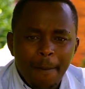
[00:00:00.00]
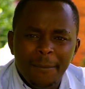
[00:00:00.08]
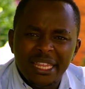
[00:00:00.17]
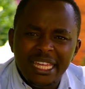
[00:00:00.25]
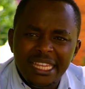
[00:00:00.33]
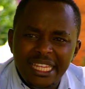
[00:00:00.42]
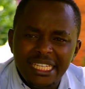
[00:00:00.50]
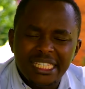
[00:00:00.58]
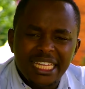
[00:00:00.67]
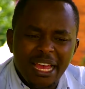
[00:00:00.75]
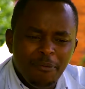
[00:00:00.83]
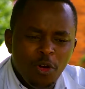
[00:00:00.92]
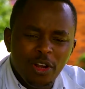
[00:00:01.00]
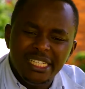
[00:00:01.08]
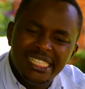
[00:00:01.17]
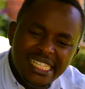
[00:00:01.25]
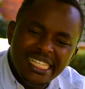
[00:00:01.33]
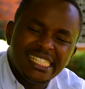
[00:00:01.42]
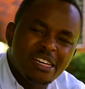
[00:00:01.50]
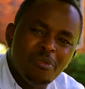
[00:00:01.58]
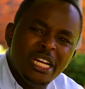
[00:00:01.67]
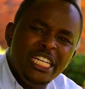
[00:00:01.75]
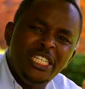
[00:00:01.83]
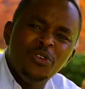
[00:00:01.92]
But in this time, God sees
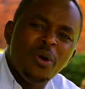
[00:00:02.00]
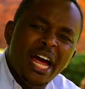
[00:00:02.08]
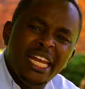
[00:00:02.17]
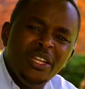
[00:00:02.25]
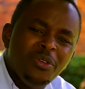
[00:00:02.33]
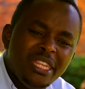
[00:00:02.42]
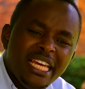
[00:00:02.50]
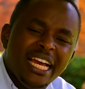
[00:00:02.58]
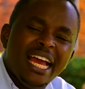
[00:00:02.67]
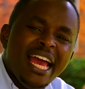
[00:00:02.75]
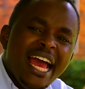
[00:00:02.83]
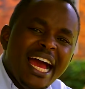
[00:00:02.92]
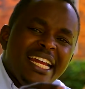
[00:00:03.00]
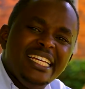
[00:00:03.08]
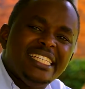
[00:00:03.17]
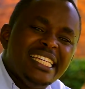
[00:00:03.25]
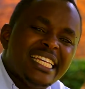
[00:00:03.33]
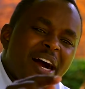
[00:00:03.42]
someone do a new thing and he says,